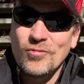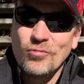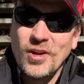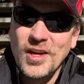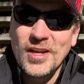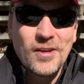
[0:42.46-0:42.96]

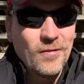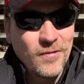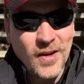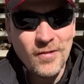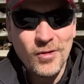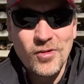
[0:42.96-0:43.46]
rig, your
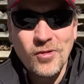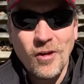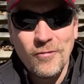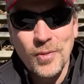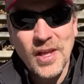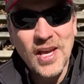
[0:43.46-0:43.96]
favorite
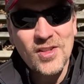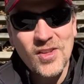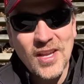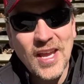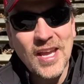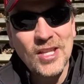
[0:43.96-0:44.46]
soft
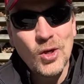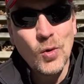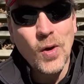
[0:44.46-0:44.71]
plastic, and you